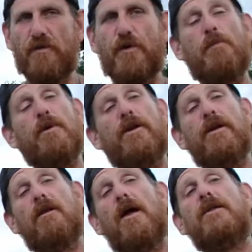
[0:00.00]
The
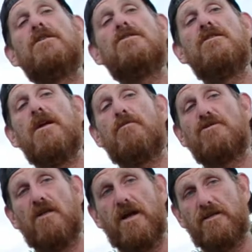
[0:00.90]
community liked us, the neighbors
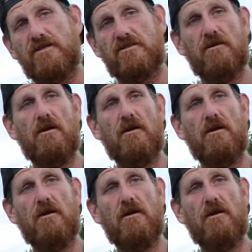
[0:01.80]
liked us.